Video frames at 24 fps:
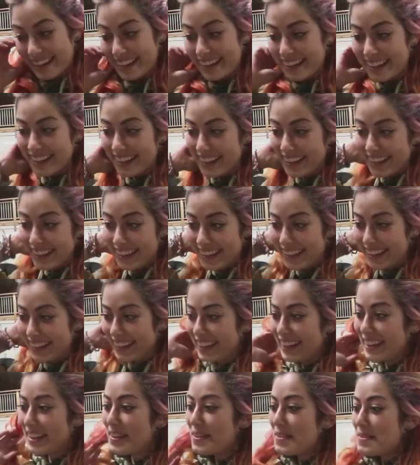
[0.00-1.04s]

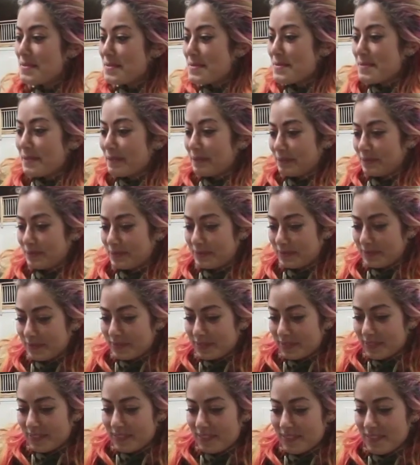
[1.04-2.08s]

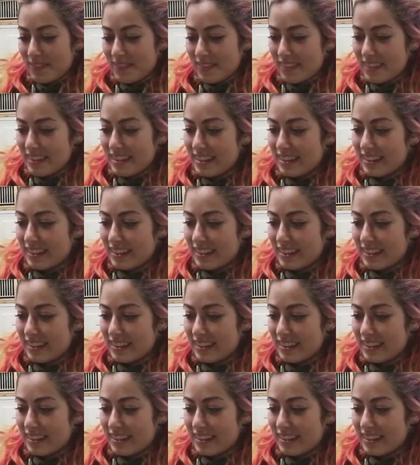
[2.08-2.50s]
No words are spoken by the person on screen.